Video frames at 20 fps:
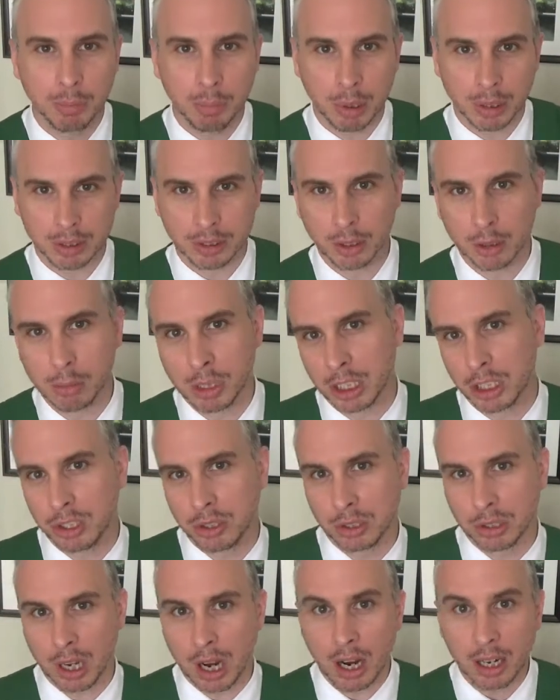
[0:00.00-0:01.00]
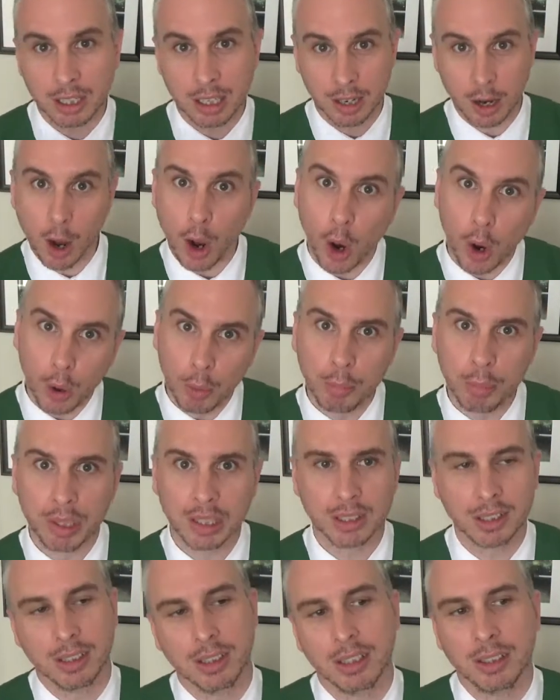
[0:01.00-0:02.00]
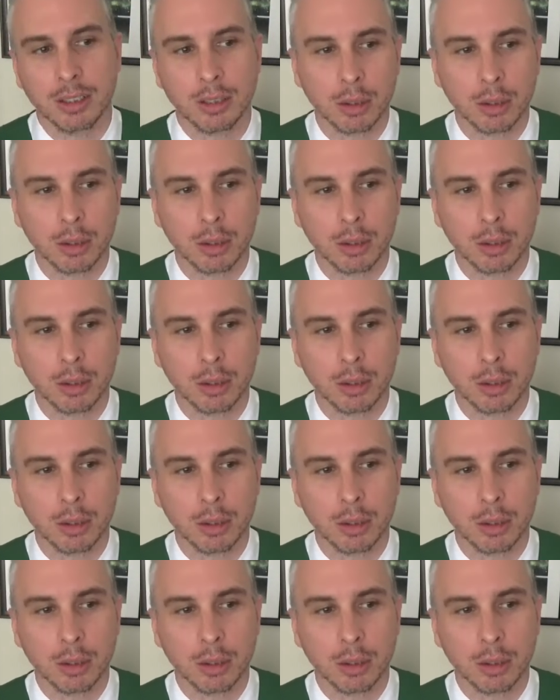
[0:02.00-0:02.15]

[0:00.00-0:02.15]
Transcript: put so much stock and hope into these